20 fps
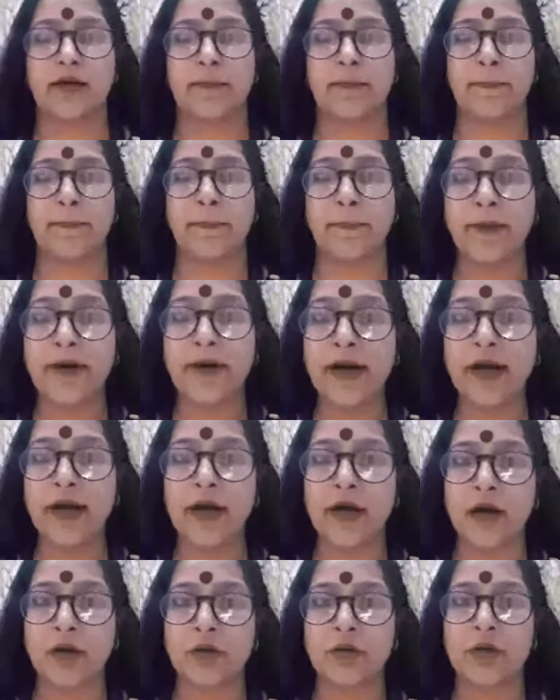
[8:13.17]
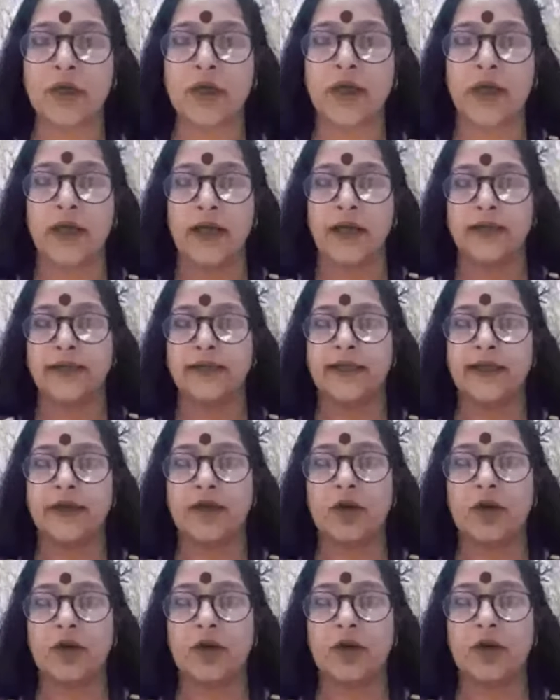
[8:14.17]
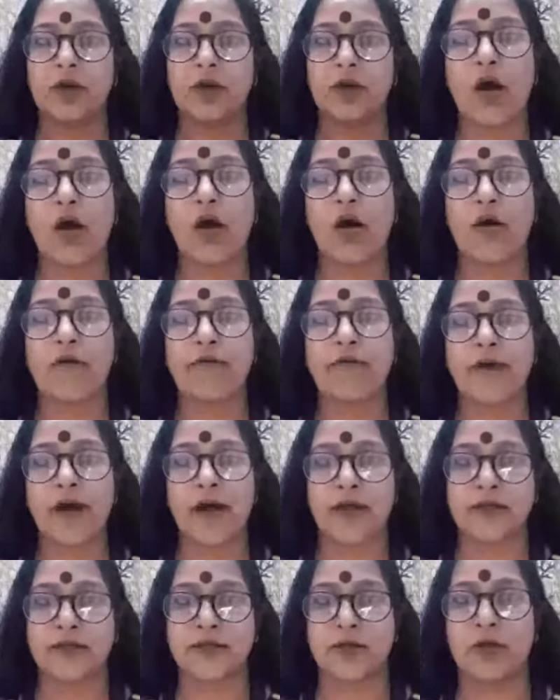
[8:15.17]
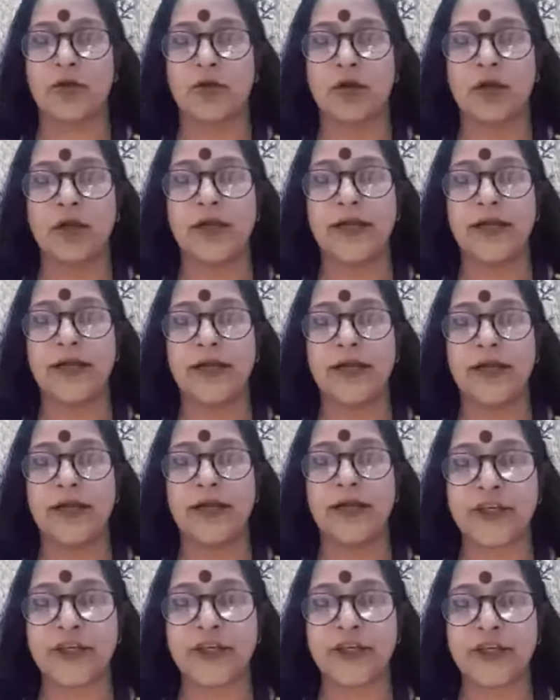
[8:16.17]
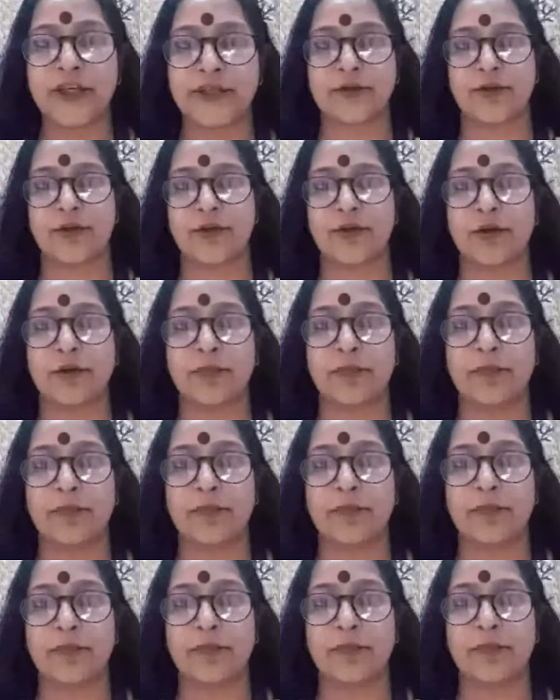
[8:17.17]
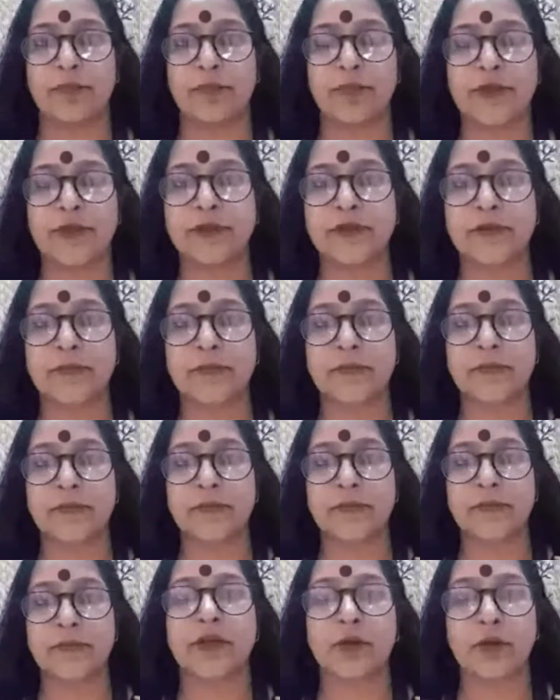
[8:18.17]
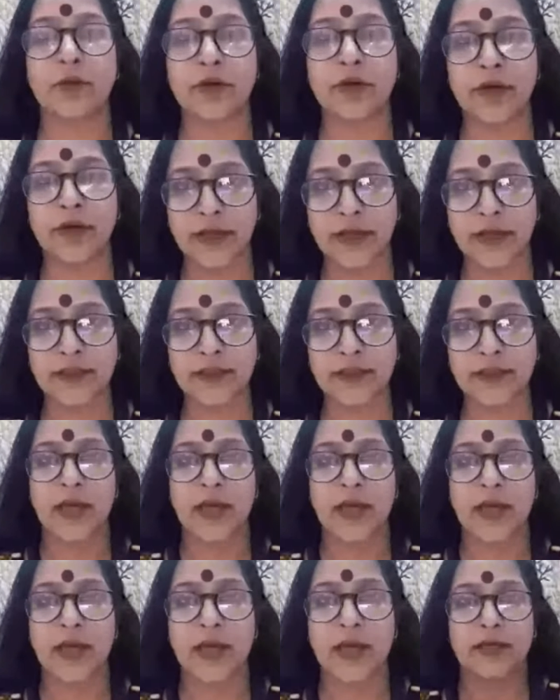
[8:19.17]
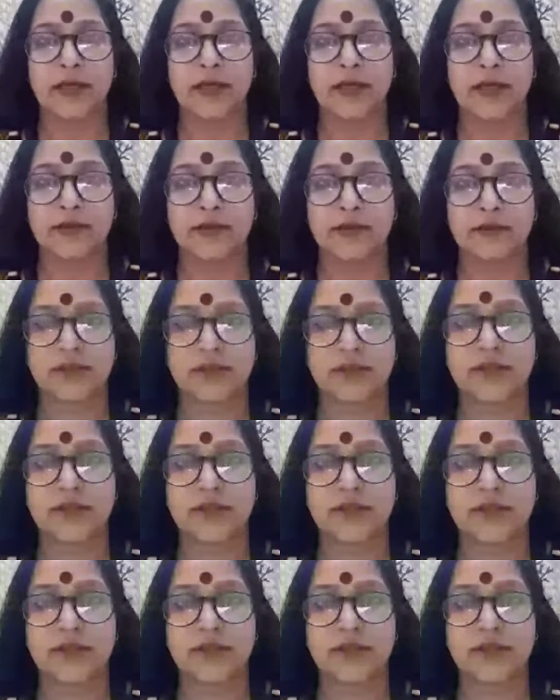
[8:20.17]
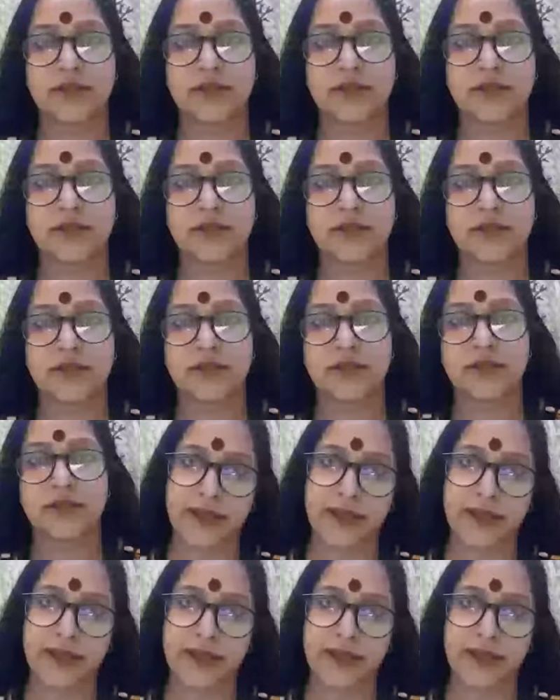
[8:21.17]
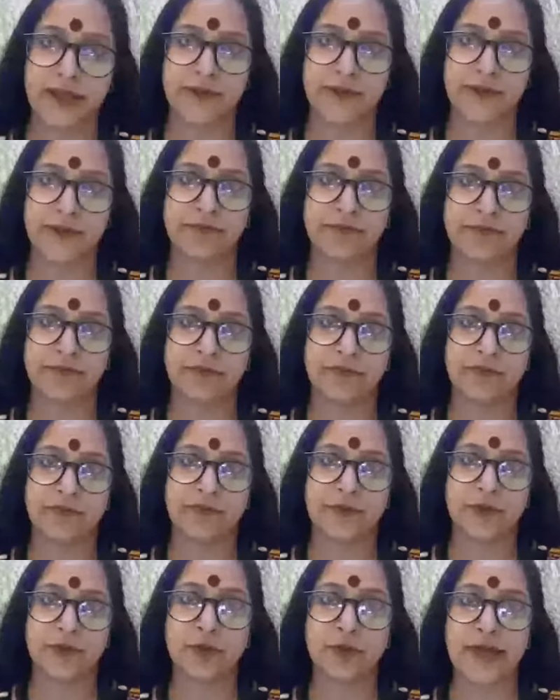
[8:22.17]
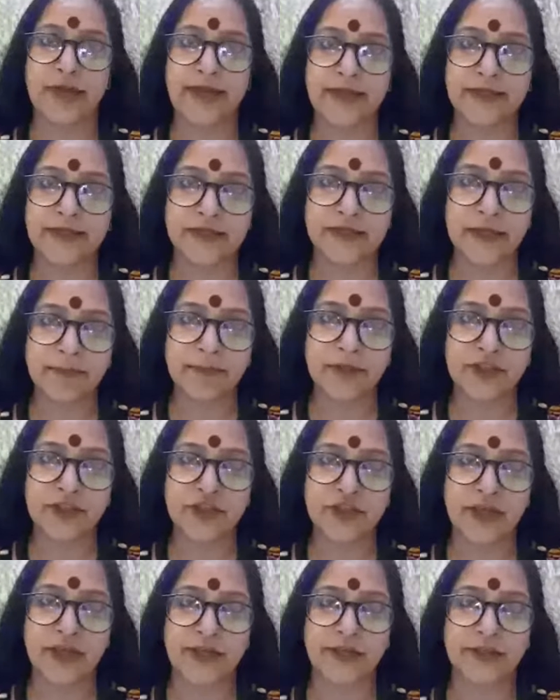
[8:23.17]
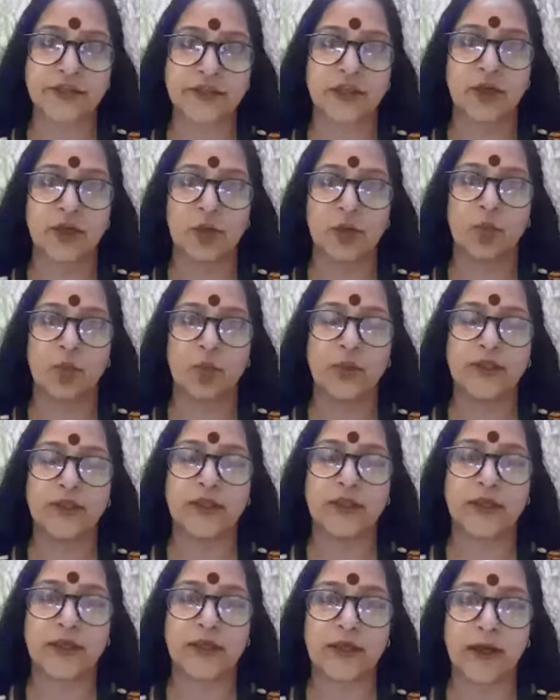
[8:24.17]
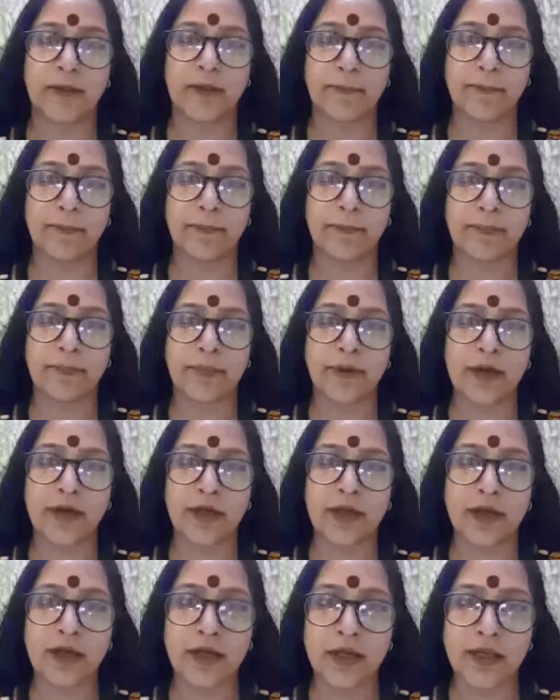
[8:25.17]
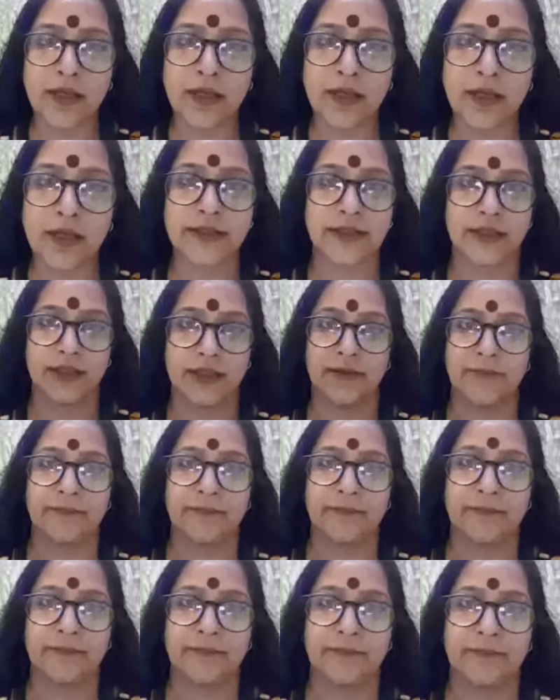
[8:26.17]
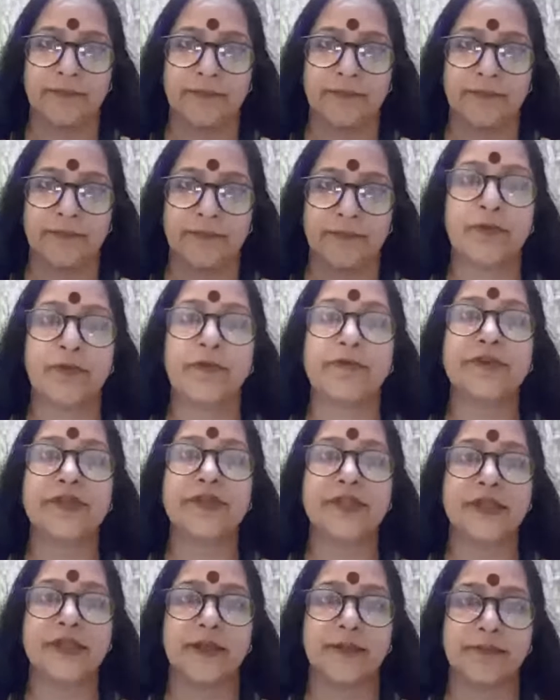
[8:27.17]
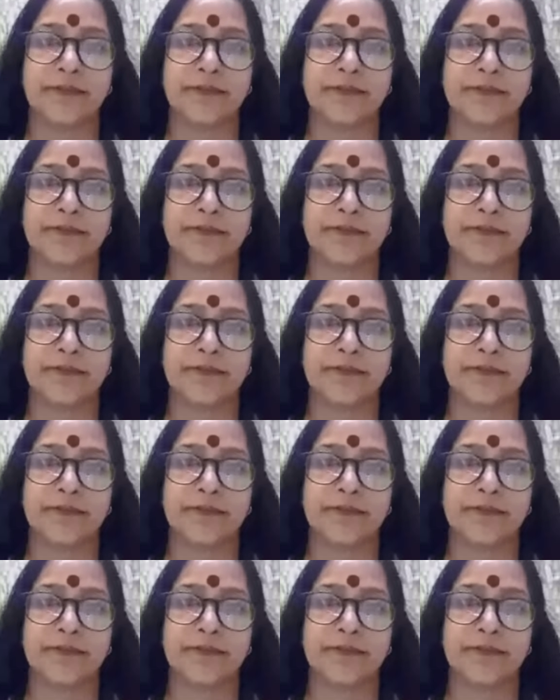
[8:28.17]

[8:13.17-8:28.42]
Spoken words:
bring out that all of us, all educators, all principals must unite, stand together to accept the change with complete prophecy,